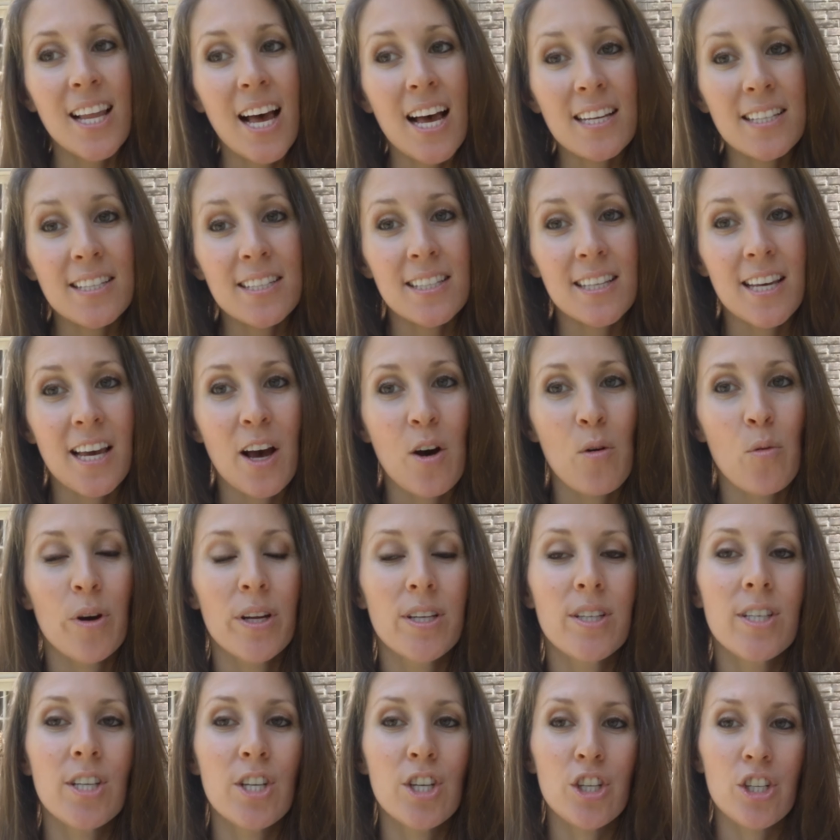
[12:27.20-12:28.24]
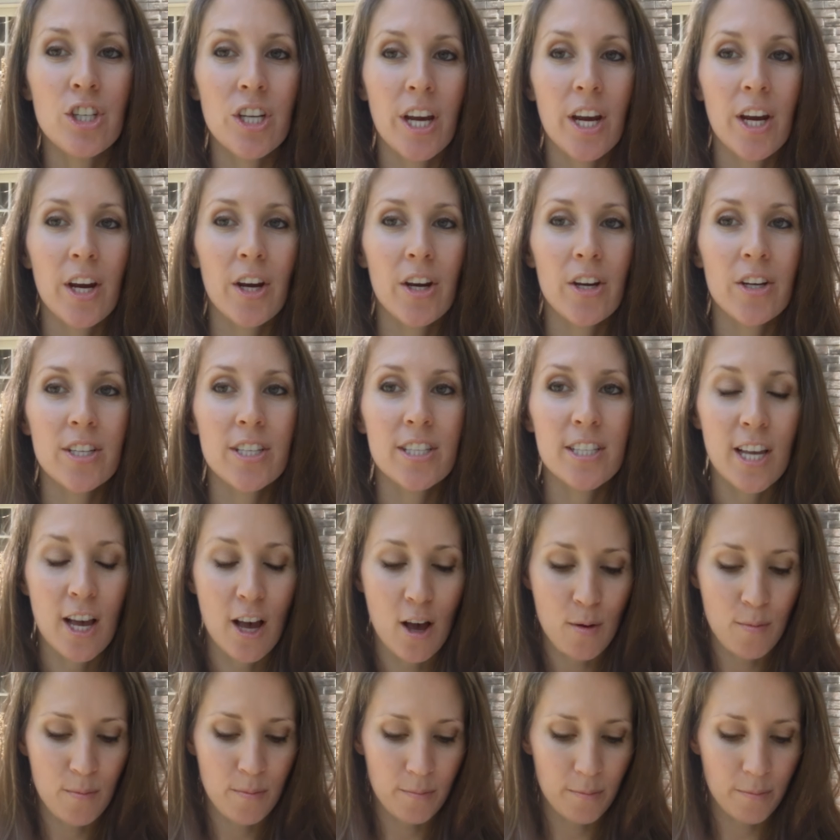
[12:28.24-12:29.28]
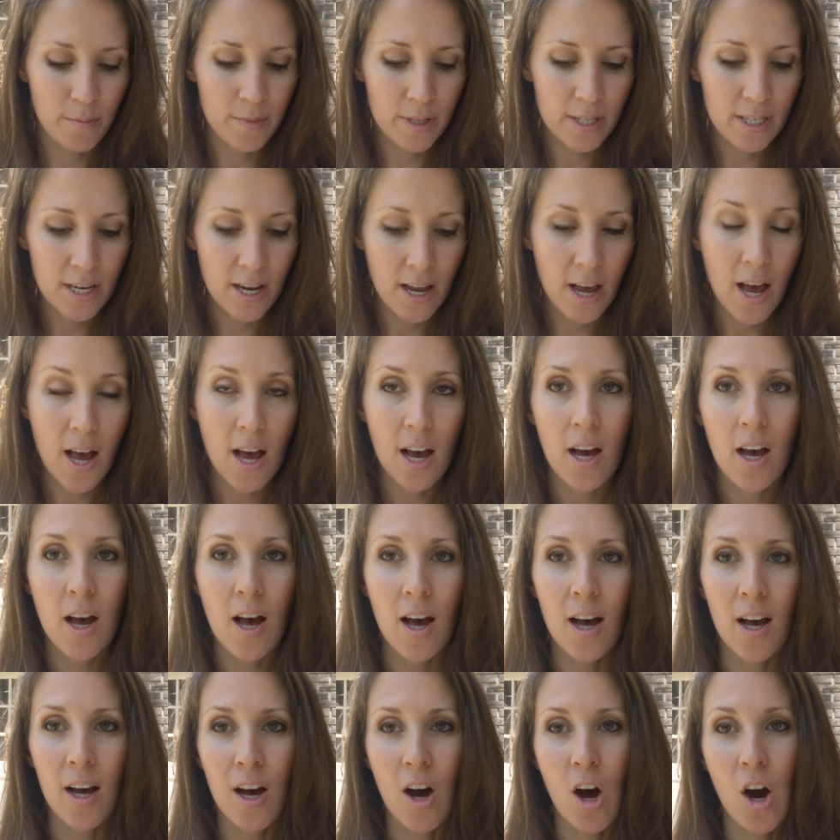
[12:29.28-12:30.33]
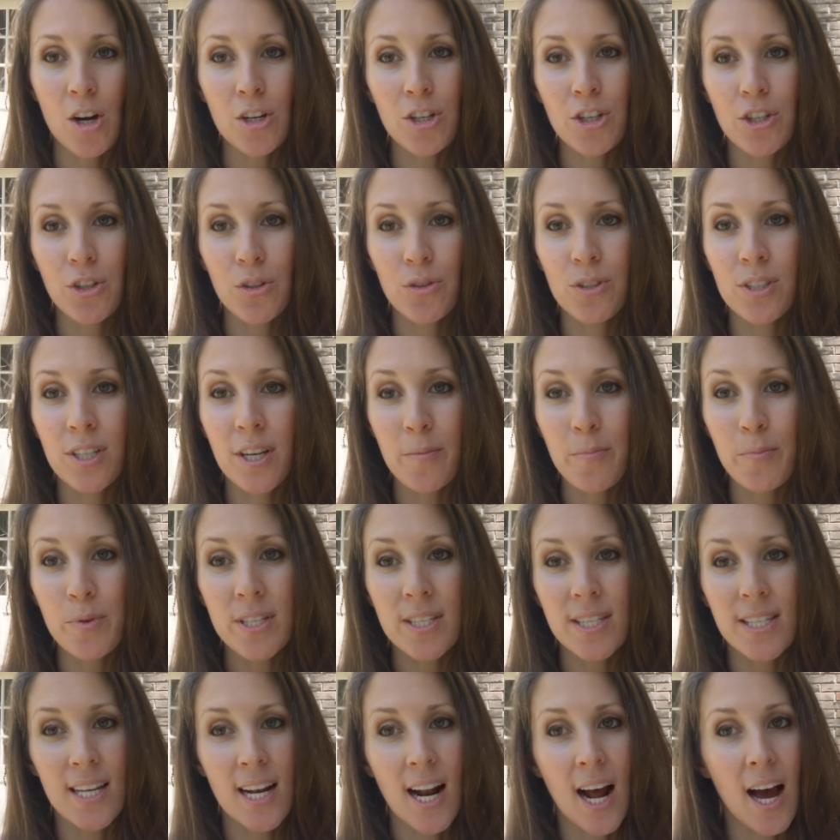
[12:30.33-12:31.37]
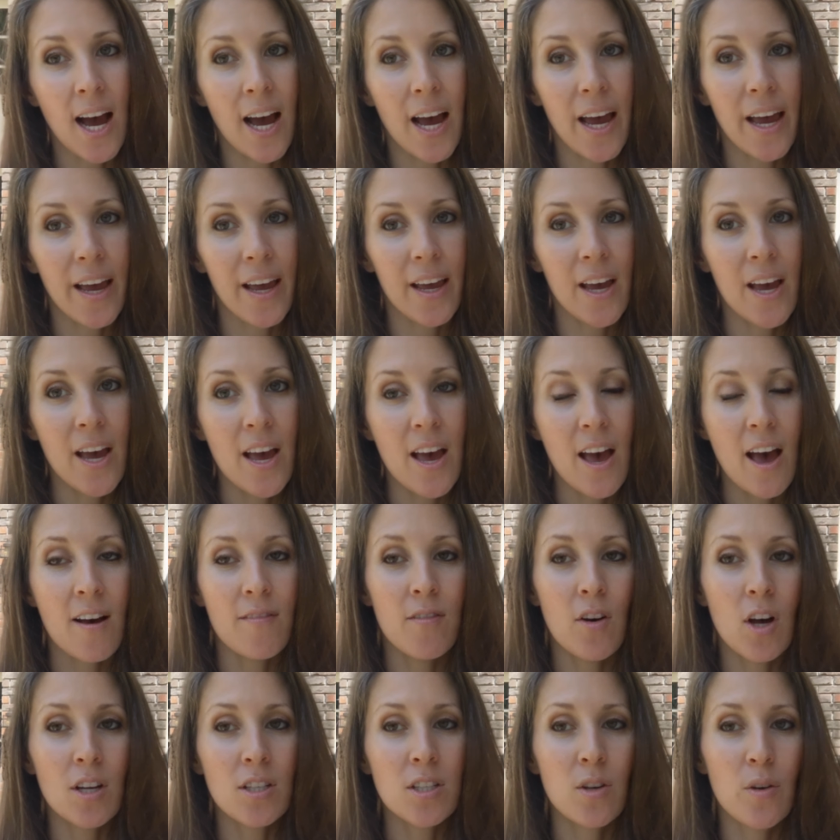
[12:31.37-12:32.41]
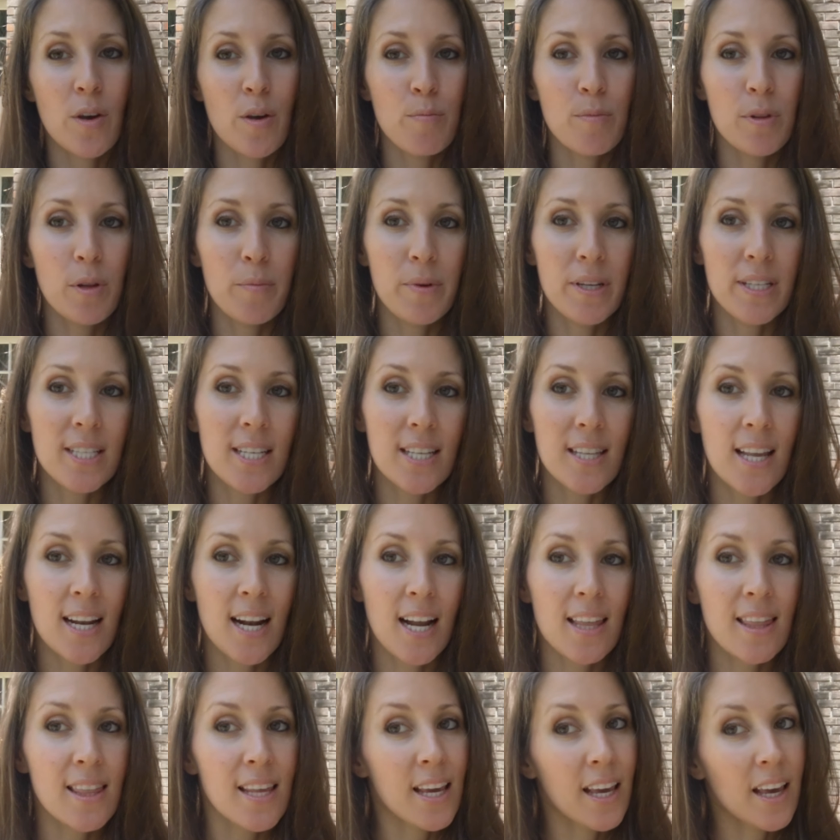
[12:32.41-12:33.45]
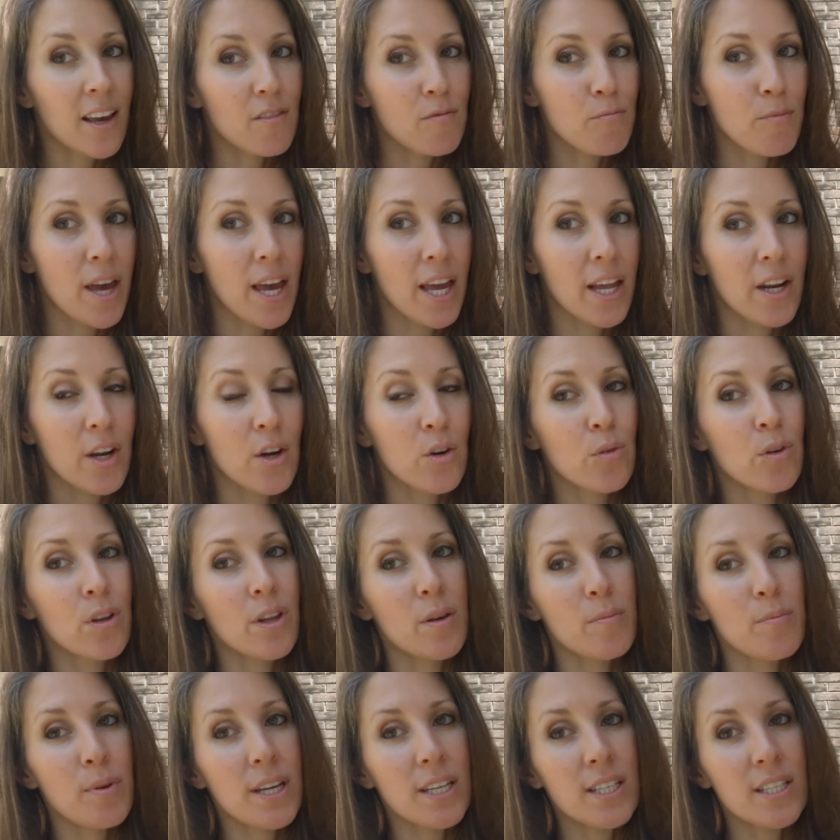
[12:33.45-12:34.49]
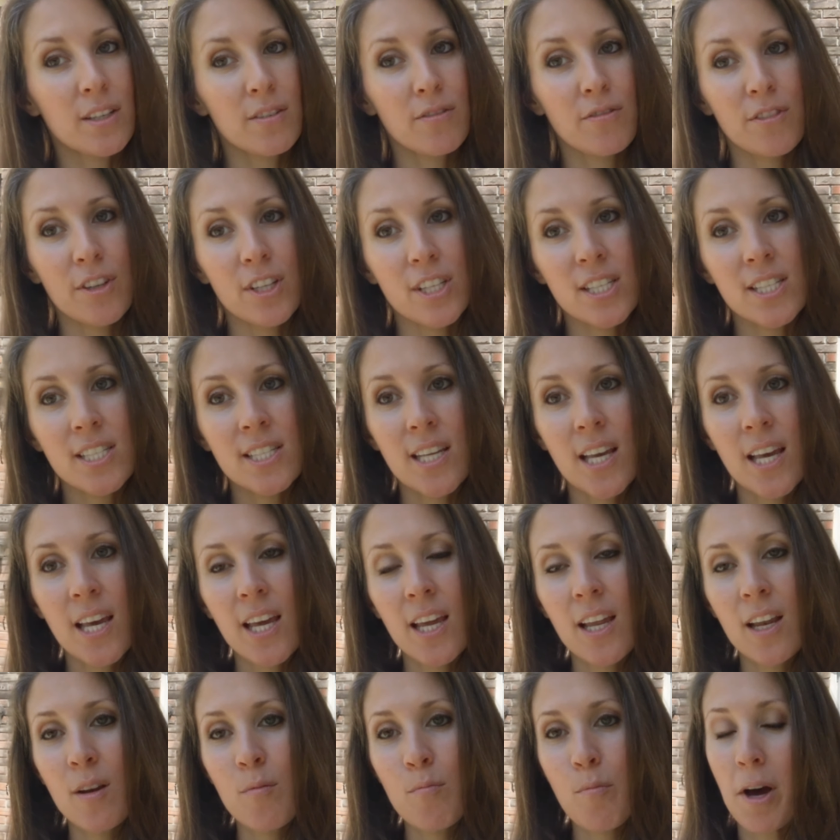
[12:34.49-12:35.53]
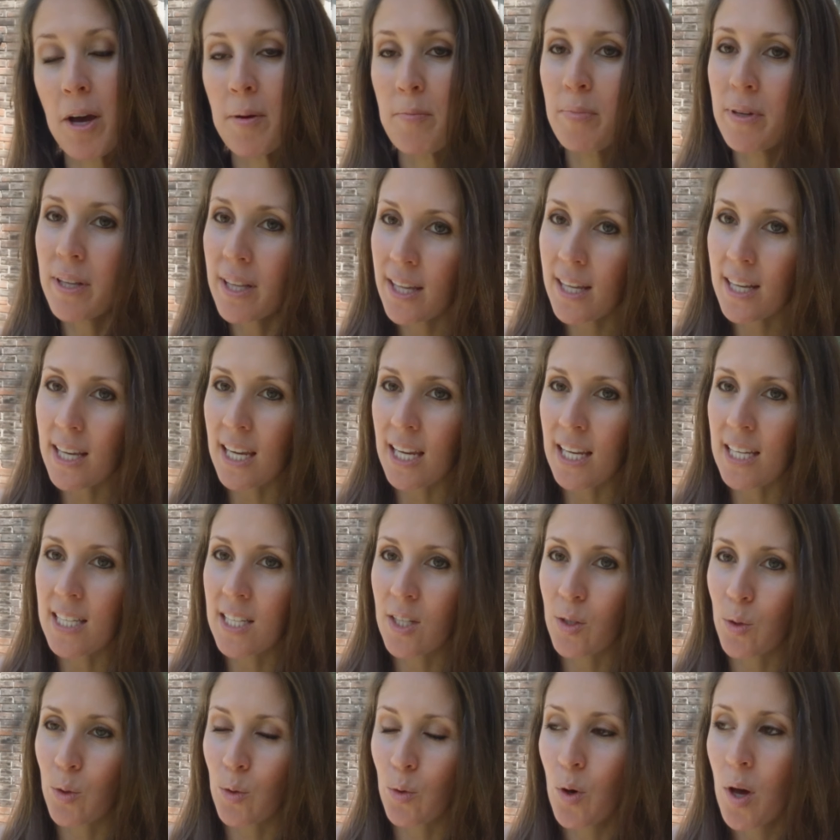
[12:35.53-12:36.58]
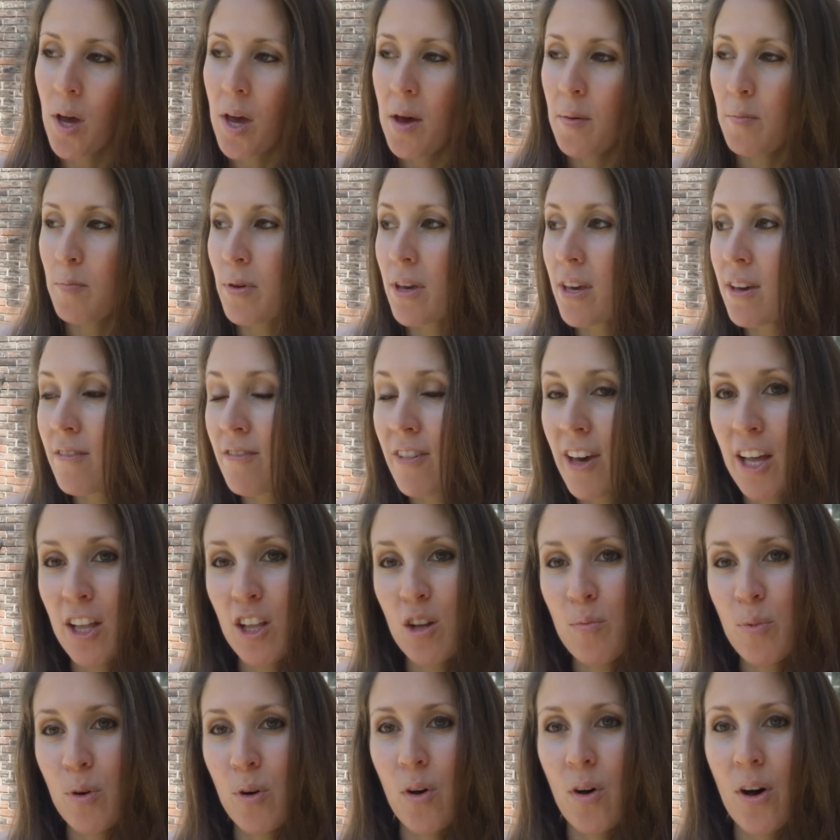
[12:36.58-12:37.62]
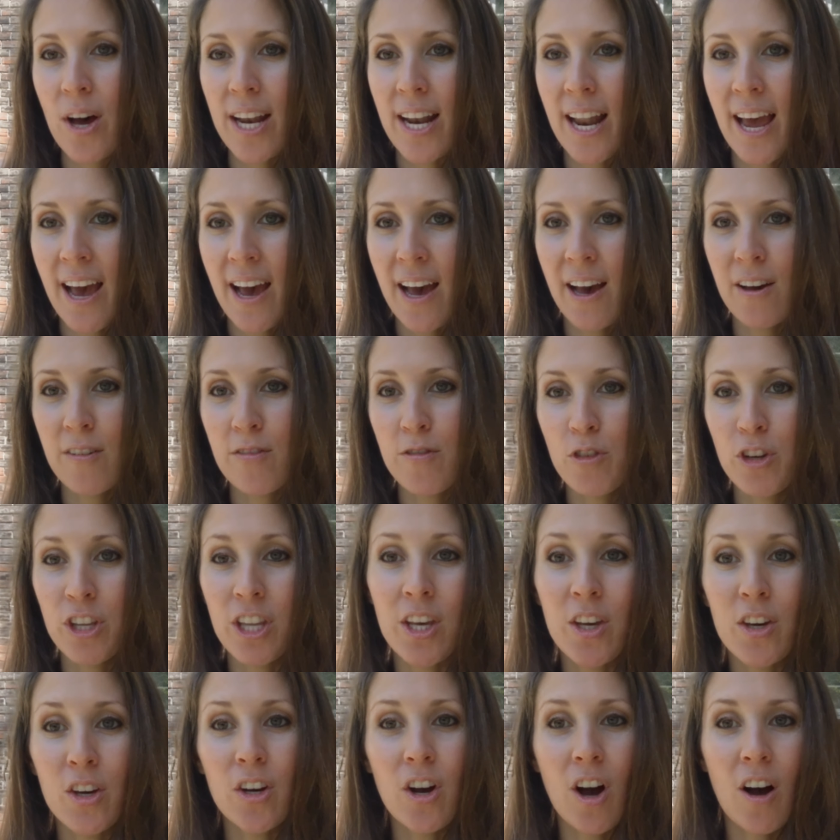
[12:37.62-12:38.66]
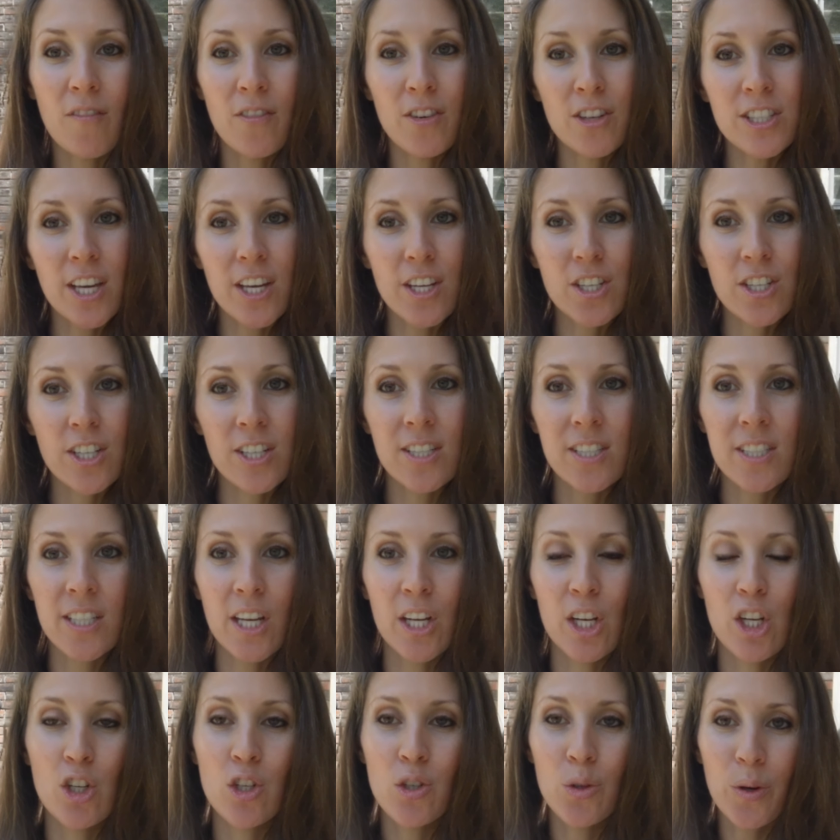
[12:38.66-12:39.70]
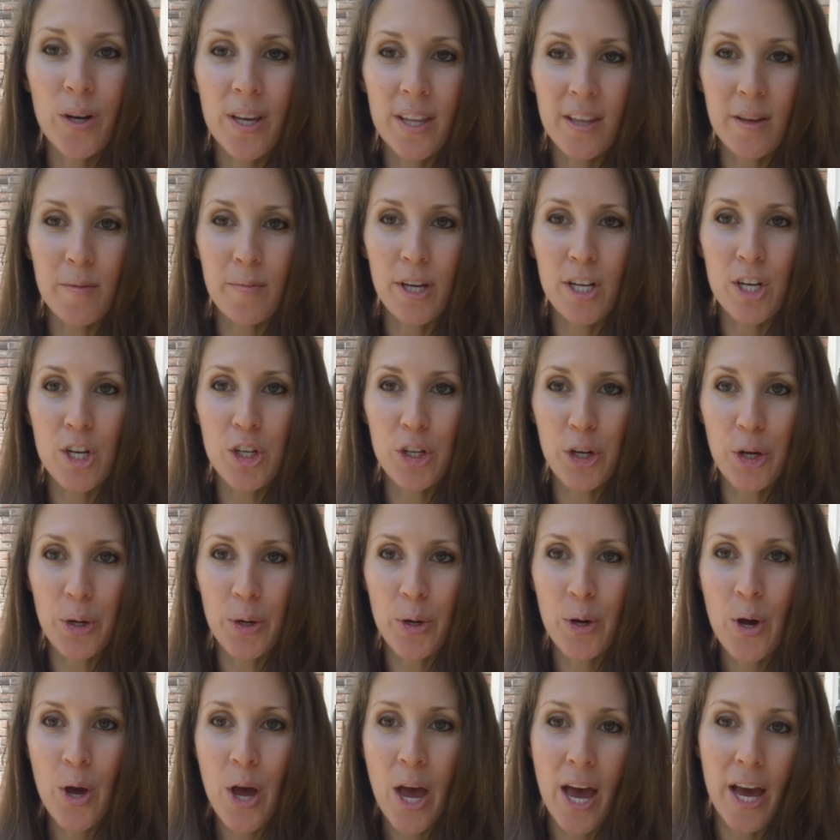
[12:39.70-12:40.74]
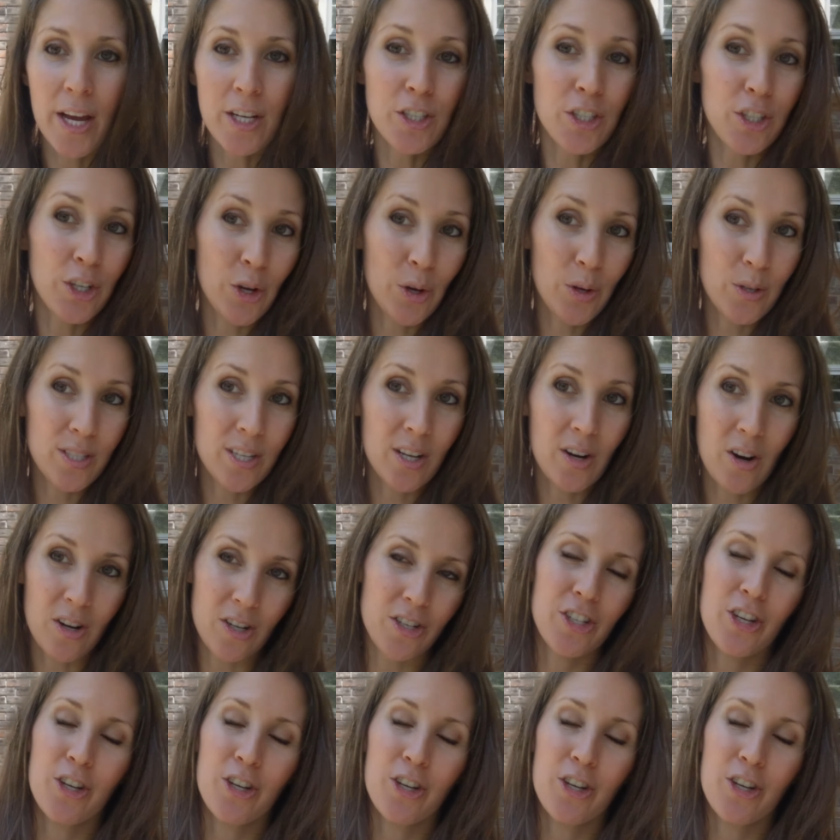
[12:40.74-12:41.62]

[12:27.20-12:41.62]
Lastly, I want to share some art show tips that I have also implemented that I think have made a really big difference in my ability to be available and have really good conversations and enjoy them at art shows.